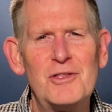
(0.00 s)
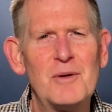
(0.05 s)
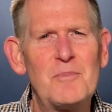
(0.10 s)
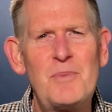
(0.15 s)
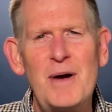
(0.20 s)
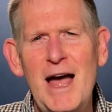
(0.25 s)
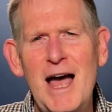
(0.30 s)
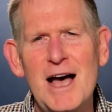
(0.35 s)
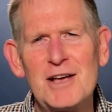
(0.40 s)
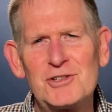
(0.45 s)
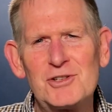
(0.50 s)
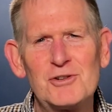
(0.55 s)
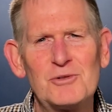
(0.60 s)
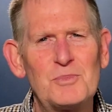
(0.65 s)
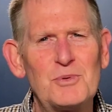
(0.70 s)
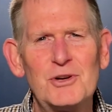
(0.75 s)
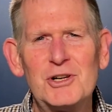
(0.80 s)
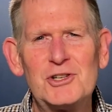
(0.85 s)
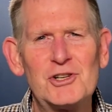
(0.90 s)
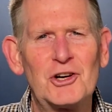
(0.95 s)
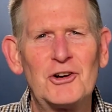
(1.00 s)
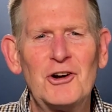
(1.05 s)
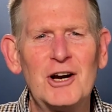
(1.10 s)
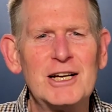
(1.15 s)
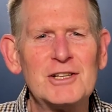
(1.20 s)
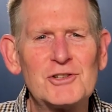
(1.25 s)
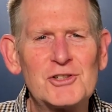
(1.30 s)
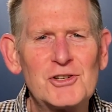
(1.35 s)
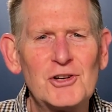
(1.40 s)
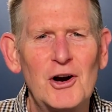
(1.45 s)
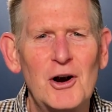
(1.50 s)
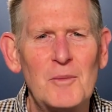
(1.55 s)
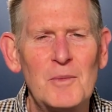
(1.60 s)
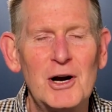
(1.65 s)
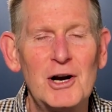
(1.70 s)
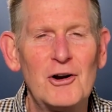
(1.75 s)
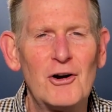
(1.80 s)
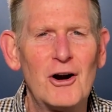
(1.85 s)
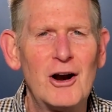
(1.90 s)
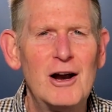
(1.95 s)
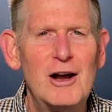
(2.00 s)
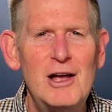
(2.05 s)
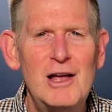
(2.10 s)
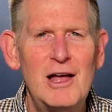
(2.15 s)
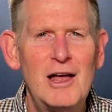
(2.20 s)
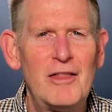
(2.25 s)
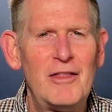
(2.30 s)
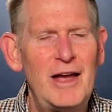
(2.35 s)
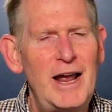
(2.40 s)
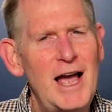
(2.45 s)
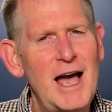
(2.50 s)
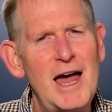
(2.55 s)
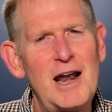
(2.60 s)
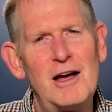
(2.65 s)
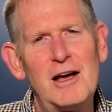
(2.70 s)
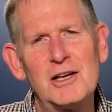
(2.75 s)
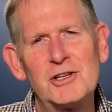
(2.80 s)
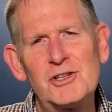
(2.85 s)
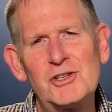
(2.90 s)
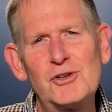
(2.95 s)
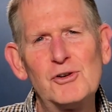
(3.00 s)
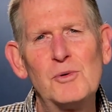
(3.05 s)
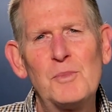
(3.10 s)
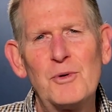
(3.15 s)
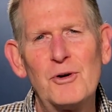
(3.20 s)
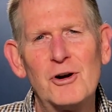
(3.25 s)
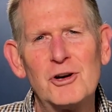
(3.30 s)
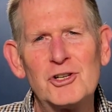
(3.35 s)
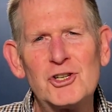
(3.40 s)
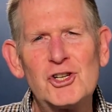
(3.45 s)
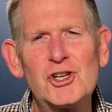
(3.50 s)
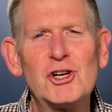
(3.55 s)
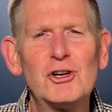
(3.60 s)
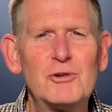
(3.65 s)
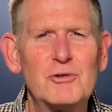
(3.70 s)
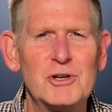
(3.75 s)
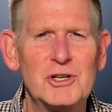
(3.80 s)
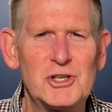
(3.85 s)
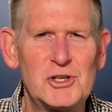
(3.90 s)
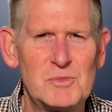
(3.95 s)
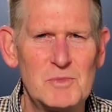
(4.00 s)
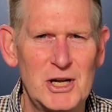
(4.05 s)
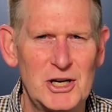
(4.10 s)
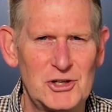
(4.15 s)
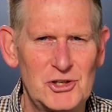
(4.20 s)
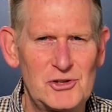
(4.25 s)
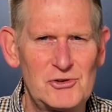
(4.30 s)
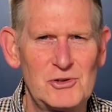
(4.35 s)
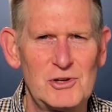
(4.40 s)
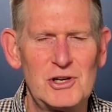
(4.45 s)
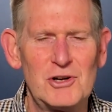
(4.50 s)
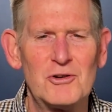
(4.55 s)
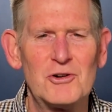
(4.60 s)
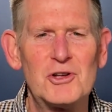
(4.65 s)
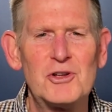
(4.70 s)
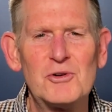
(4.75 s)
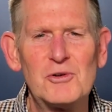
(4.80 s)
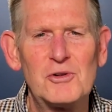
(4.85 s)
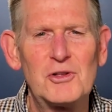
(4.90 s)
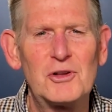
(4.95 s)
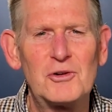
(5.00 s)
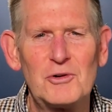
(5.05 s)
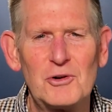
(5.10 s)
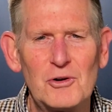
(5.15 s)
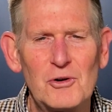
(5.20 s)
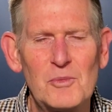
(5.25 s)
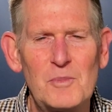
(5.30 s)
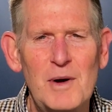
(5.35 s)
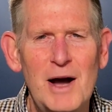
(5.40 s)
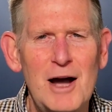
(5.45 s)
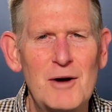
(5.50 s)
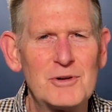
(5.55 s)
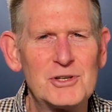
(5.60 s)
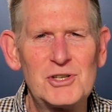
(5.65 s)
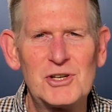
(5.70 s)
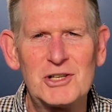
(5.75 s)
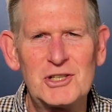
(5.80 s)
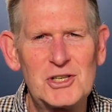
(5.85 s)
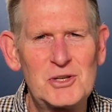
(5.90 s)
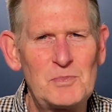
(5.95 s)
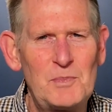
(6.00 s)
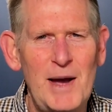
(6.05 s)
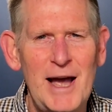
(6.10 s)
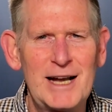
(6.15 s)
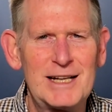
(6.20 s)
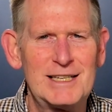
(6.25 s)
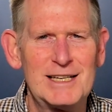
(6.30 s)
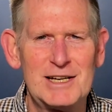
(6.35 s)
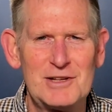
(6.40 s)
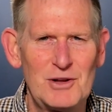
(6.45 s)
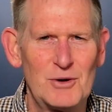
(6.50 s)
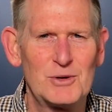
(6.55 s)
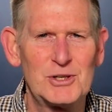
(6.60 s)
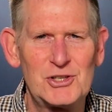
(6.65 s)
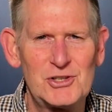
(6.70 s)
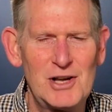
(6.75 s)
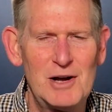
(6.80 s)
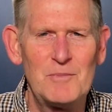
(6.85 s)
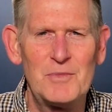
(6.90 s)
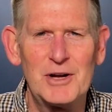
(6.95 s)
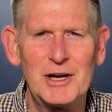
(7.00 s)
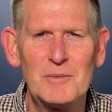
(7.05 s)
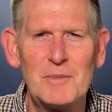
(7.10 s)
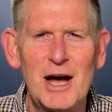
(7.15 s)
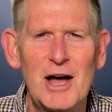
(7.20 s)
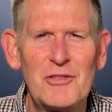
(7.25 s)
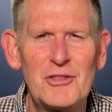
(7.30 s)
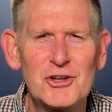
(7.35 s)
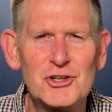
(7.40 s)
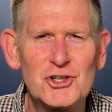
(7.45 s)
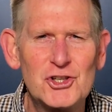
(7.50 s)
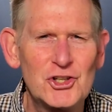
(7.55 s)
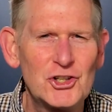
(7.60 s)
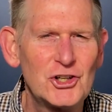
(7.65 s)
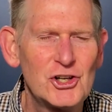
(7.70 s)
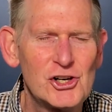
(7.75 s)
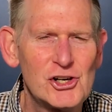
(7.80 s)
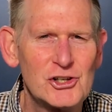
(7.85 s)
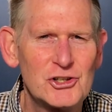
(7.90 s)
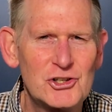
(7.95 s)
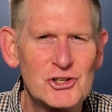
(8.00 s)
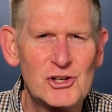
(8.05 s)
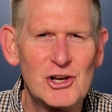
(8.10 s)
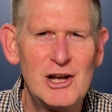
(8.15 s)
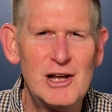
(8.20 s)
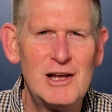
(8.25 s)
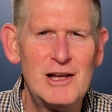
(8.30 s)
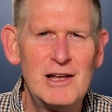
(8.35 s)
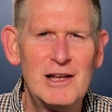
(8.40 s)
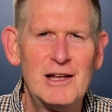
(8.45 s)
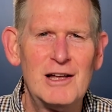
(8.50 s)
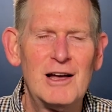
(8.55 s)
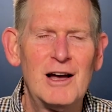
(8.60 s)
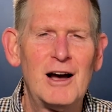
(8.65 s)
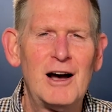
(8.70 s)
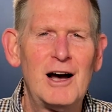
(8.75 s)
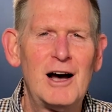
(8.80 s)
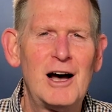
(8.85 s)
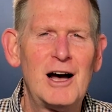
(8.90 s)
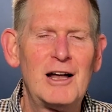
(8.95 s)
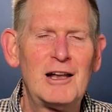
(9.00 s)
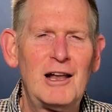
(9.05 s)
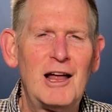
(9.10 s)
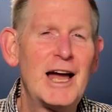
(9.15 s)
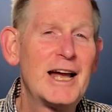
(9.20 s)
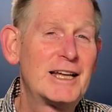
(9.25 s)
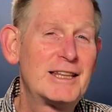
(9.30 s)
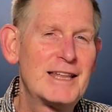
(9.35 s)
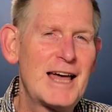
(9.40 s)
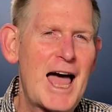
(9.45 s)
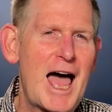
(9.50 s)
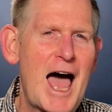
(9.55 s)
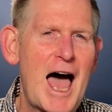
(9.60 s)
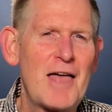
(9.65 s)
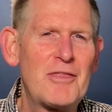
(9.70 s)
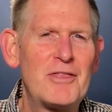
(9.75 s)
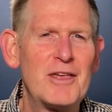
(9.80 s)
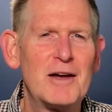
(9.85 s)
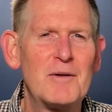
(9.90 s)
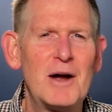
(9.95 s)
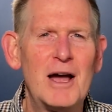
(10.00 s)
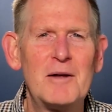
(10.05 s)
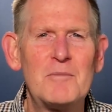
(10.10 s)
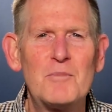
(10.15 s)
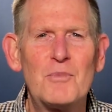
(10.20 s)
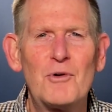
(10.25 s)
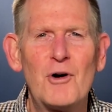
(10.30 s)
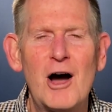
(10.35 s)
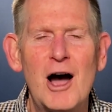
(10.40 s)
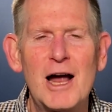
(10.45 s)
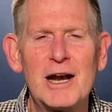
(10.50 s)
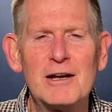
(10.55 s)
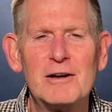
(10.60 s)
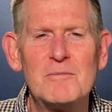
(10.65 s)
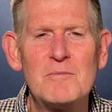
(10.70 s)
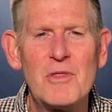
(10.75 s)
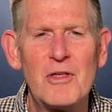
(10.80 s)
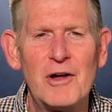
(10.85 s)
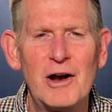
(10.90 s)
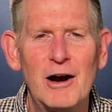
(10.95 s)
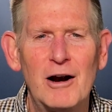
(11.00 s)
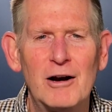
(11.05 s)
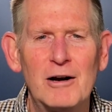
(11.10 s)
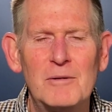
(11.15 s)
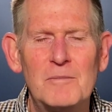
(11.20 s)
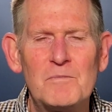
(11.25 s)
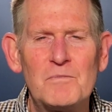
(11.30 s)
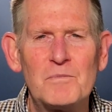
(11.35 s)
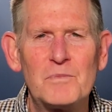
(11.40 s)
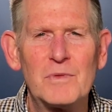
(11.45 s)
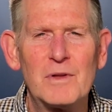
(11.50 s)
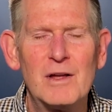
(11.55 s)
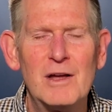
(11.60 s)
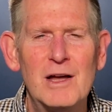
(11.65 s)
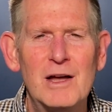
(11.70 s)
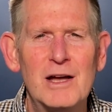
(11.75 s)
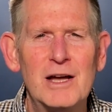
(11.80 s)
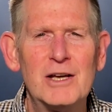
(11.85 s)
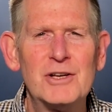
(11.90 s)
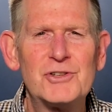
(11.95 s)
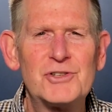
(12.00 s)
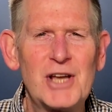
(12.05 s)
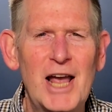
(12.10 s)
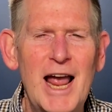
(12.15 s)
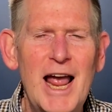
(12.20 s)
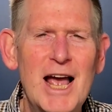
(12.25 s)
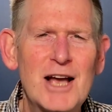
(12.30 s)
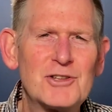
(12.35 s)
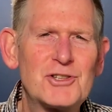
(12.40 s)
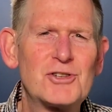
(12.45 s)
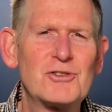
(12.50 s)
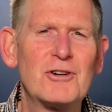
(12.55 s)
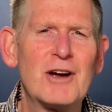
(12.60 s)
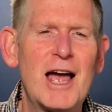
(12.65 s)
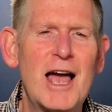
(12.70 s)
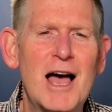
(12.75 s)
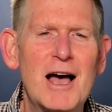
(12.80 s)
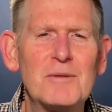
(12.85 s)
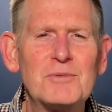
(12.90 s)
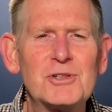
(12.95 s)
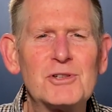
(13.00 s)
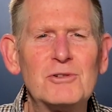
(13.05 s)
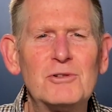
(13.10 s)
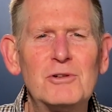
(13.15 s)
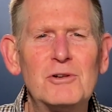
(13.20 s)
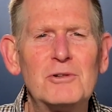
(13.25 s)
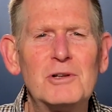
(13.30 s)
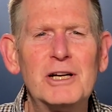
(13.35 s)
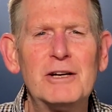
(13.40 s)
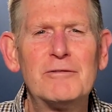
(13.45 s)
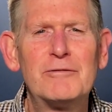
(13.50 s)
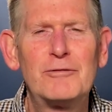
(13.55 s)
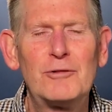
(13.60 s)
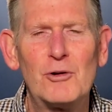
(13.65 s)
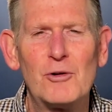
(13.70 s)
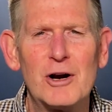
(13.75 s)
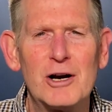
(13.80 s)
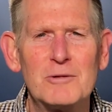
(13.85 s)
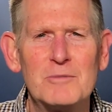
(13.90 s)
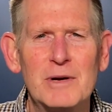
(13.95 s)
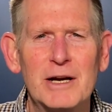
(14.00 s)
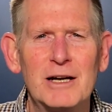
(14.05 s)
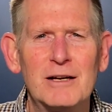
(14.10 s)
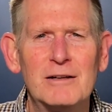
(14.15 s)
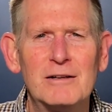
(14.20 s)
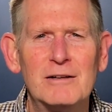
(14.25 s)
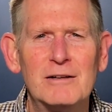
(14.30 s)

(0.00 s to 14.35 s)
the pastor preach a great sermon, or they had a super children's ministry or youth group. I was expecting there was something about the church uh, like that that had brought him there. His answer absolutely floored me.